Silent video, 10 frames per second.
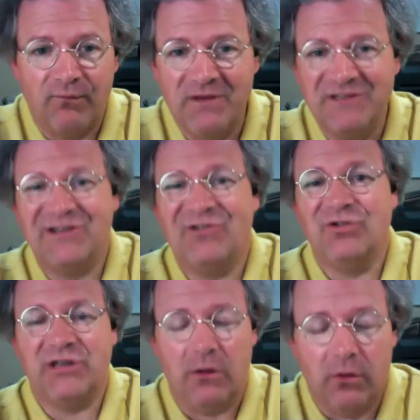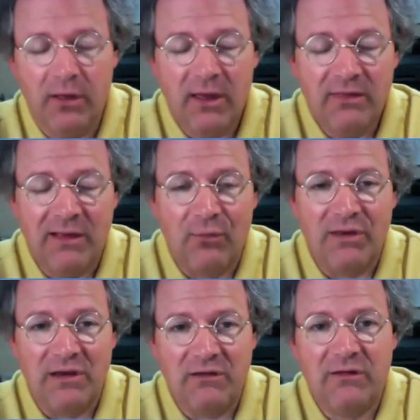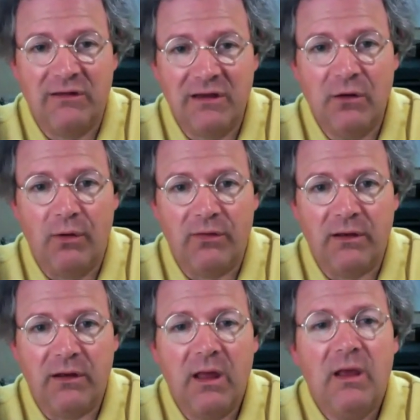physical skill that we need to deal with it.